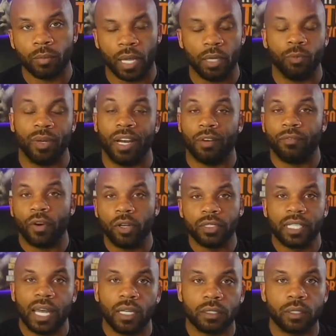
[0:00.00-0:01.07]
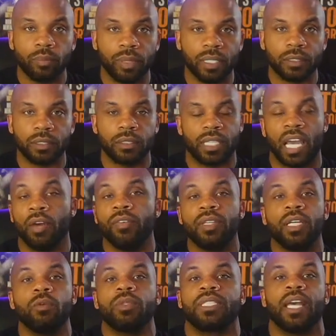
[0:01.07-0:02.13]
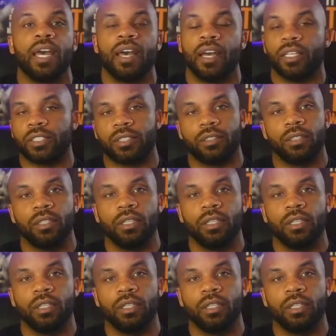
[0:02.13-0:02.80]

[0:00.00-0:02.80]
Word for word: Like when I first got into business, everything was cash.